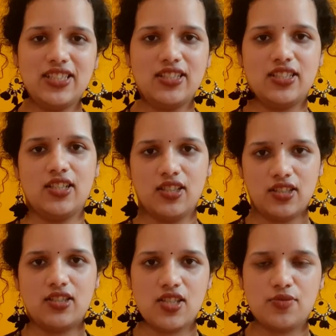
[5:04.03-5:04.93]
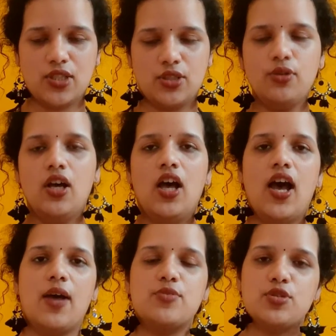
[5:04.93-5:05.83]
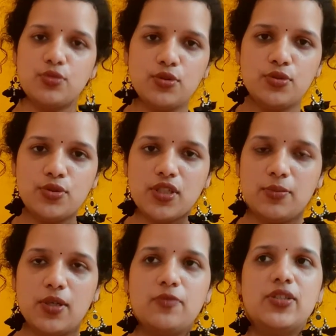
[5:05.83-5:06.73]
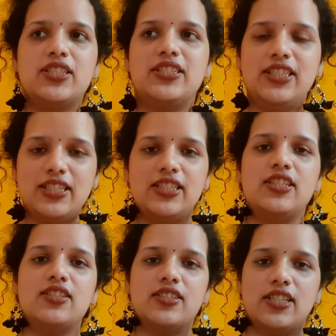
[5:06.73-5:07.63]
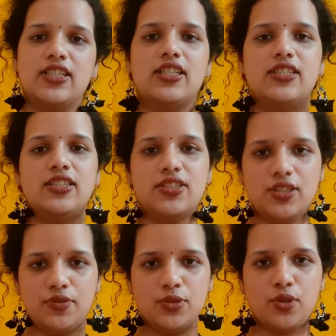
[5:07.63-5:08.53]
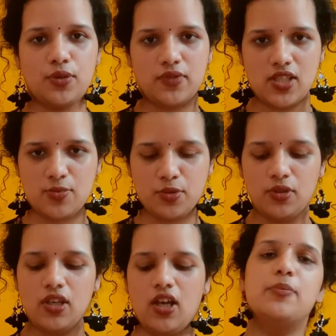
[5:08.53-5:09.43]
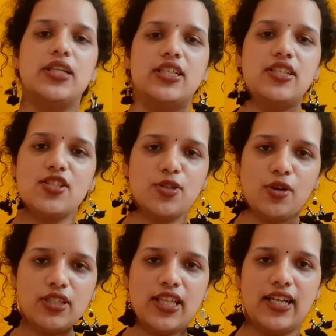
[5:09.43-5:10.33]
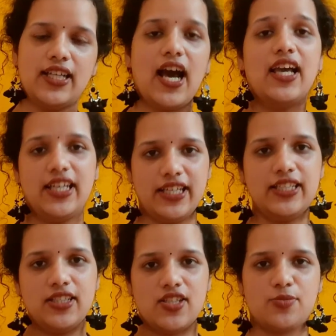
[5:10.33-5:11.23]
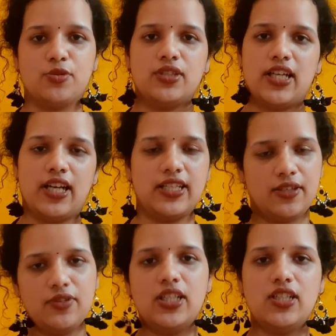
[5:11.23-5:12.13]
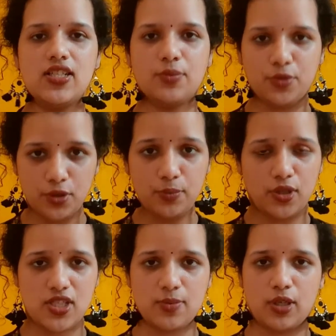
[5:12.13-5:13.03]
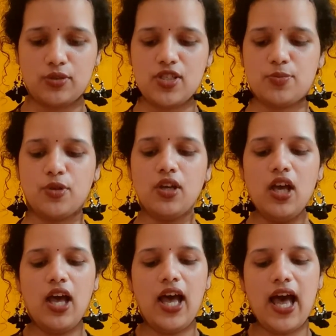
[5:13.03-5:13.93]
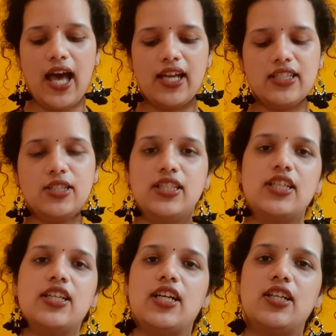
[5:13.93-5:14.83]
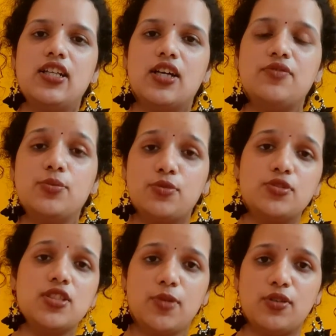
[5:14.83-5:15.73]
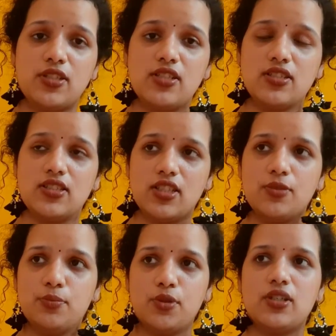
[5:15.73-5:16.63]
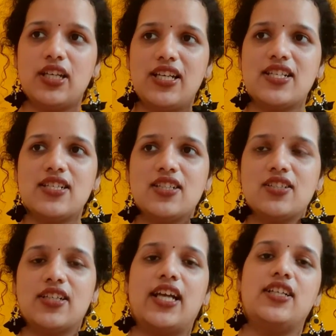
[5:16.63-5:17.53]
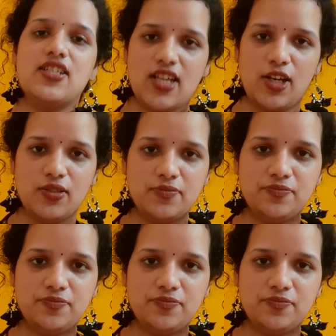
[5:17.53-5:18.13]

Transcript: detail in this video. I'm soon going to come up with a detailed dedicated review of this book. But it is not that I hated this book. There are definitely some good points about this book. And the thing that I love the most about the, the book is the writing style